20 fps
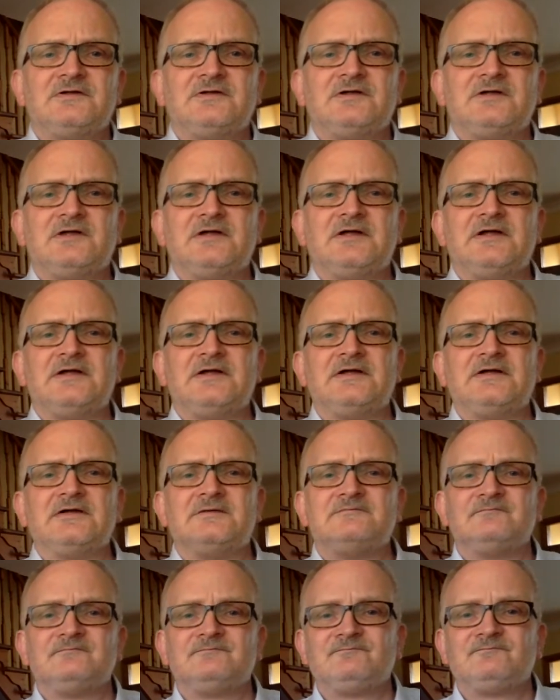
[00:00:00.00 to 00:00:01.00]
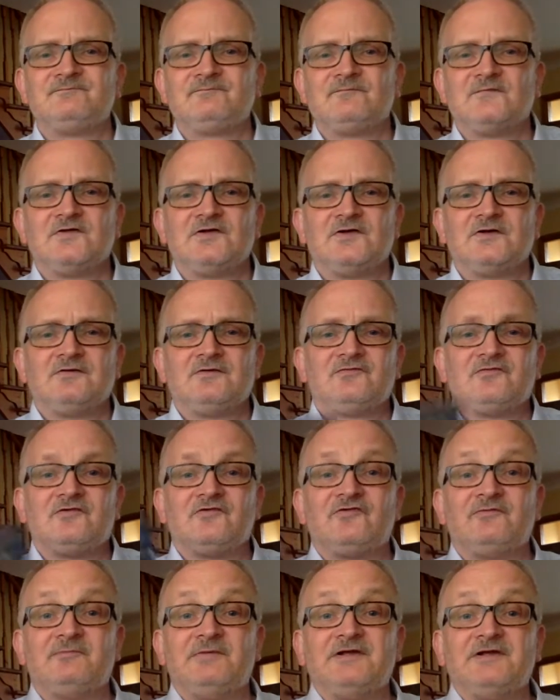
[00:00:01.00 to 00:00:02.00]
So
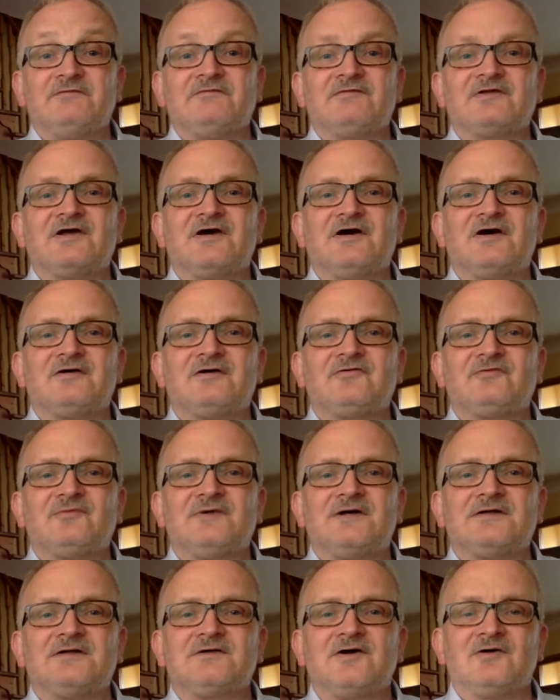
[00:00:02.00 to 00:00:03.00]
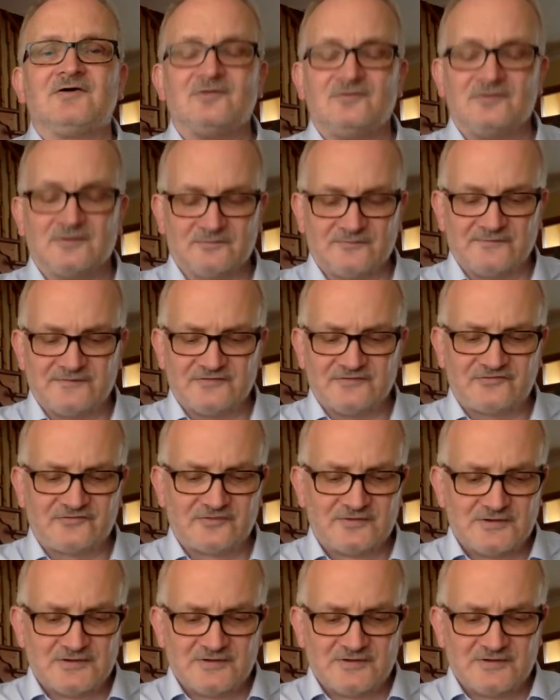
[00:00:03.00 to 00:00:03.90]
this has been in the car as well. Can't go wrong with this.